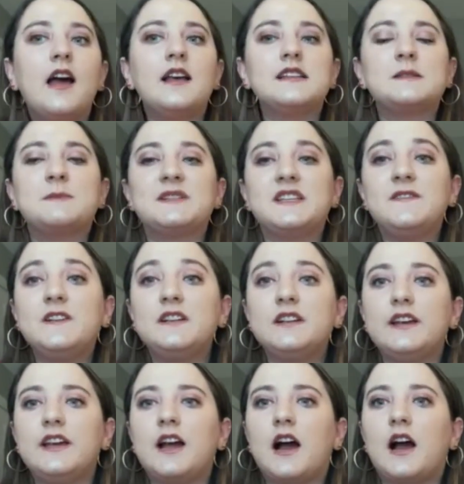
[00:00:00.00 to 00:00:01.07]

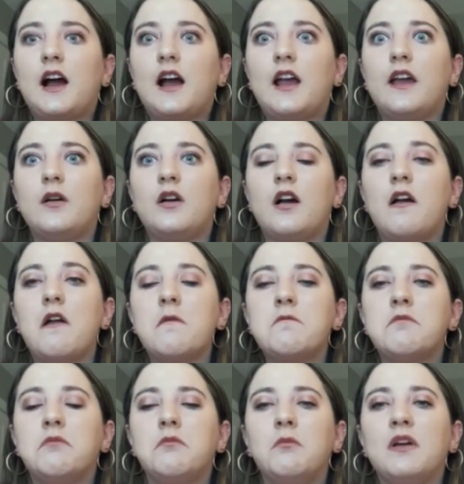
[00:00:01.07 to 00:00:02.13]
specifically,
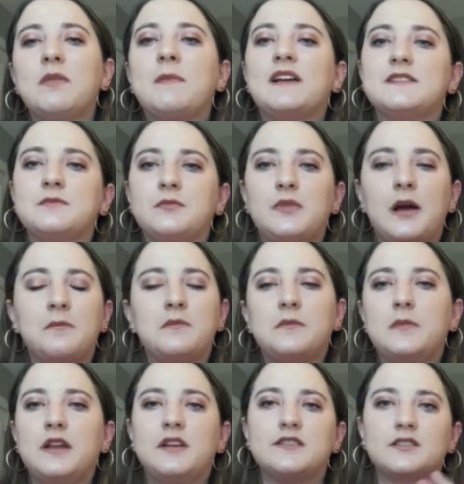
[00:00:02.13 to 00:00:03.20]
I'm
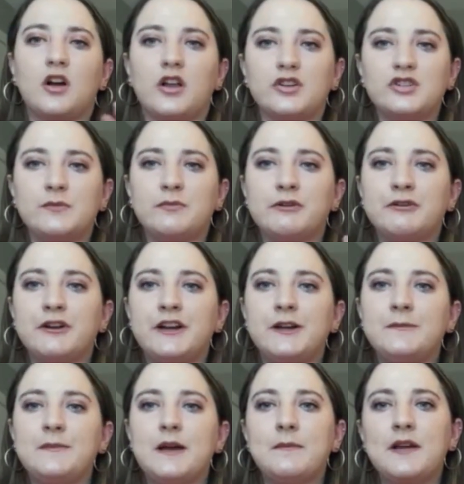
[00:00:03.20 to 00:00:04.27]
in a scholarship
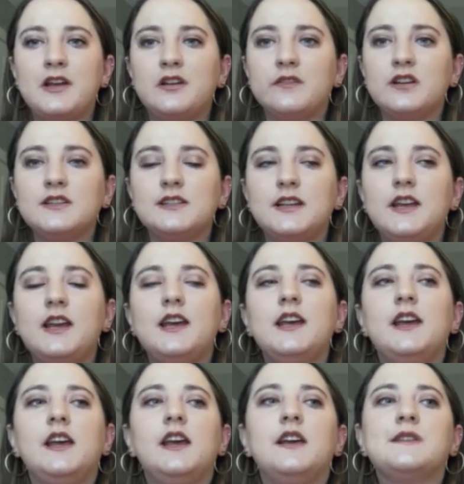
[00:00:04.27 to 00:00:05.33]
program at my university,
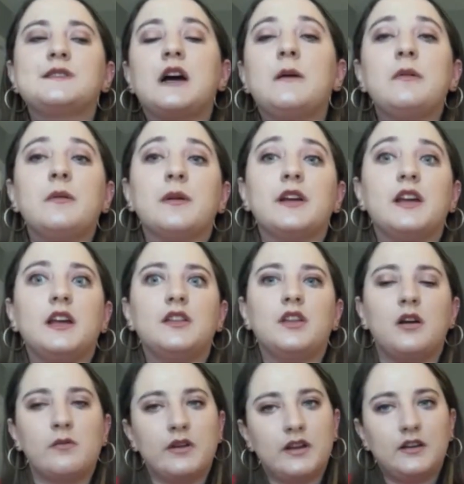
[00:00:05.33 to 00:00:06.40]
so I'll be working in
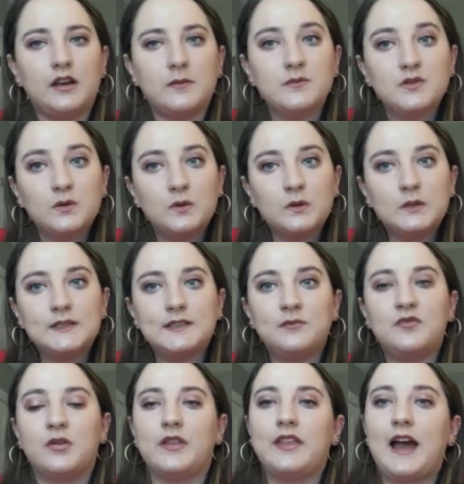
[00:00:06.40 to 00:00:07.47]
lower income schools
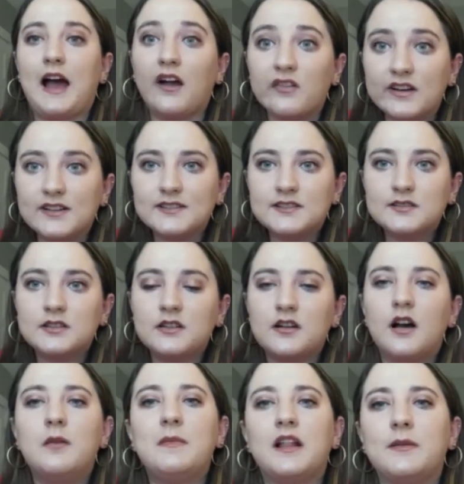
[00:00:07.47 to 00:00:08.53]
for at-risk
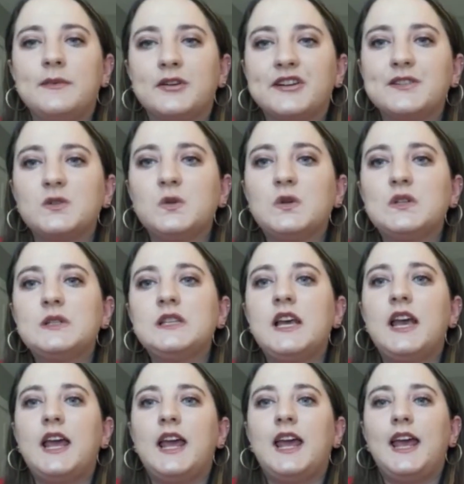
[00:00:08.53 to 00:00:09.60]
elementary schools,
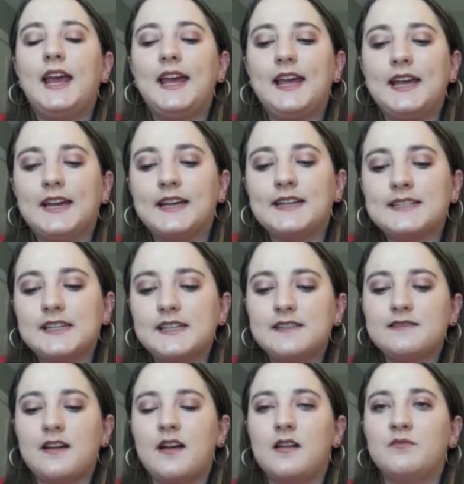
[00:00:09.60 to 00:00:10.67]
and
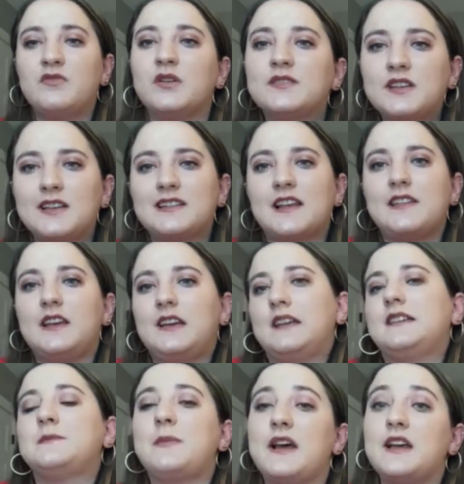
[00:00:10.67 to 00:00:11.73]
those kids, I think
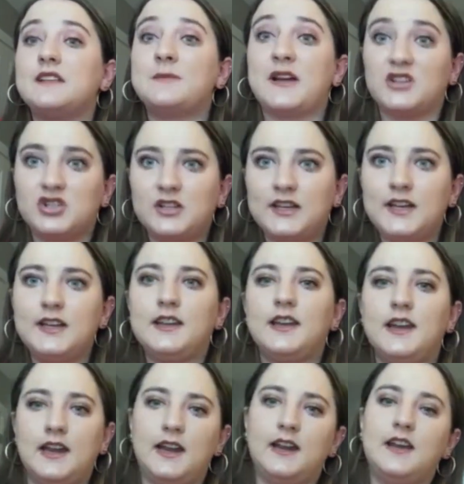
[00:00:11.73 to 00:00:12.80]
especially,
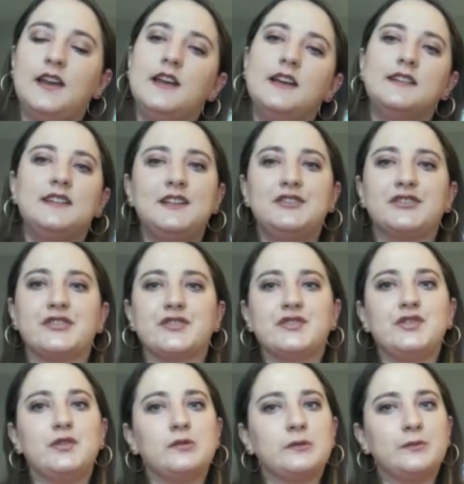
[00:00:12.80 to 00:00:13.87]
need teachers
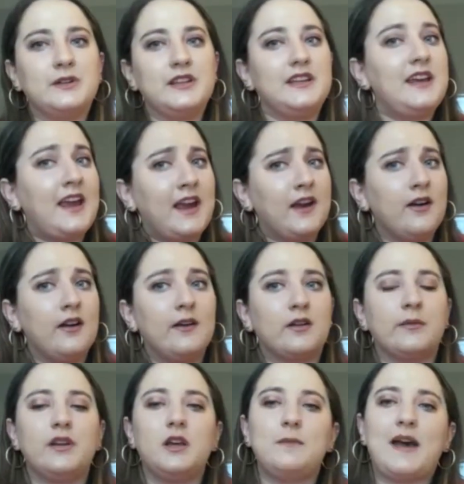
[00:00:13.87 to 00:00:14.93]
who really care and are
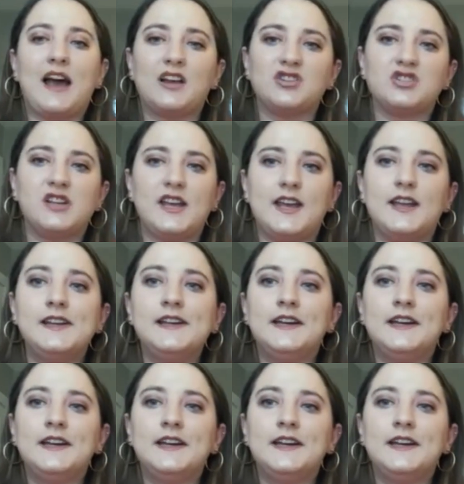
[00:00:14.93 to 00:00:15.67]
really passionate.